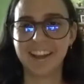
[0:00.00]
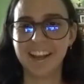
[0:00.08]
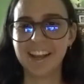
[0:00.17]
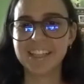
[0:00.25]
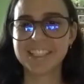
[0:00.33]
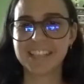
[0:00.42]

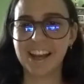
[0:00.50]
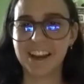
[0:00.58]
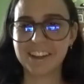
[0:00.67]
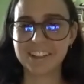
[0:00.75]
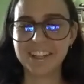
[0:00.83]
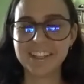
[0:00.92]

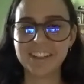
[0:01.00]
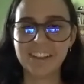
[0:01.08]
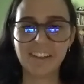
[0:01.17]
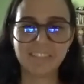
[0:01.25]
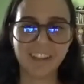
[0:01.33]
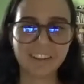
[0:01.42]
exactly the
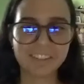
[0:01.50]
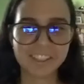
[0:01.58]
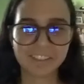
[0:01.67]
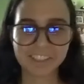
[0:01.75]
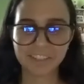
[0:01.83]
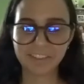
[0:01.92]
love language
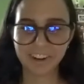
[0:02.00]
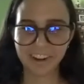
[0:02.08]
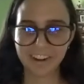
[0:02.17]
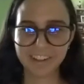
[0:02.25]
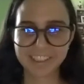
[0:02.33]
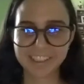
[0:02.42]
of someone
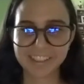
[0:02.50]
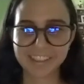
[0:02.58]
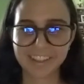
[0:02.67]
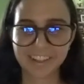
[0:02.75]
else.